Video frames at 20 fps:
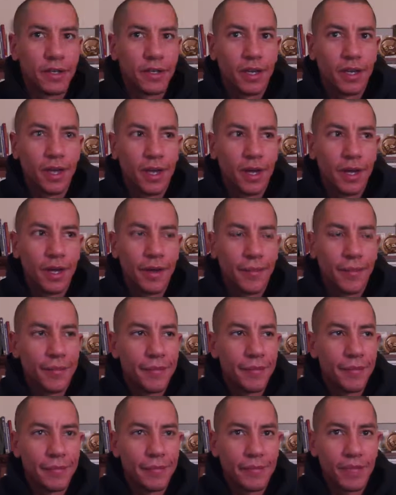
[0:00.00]

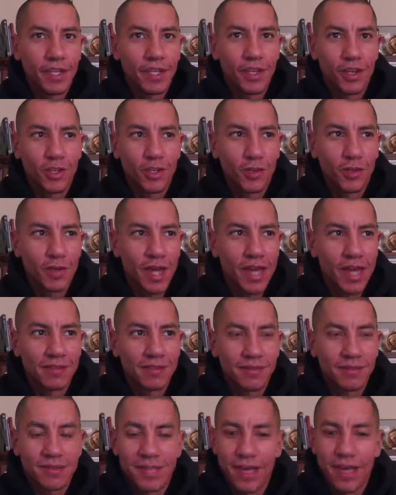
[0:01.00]
You know, you
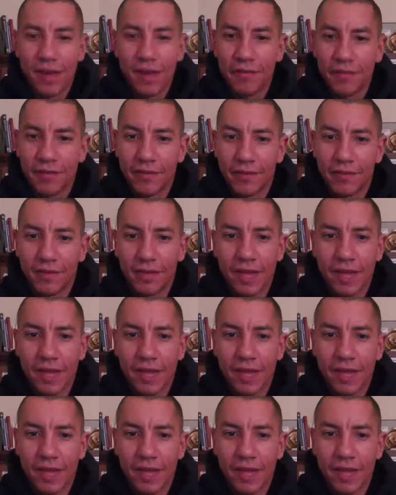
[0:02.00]
guys are tough.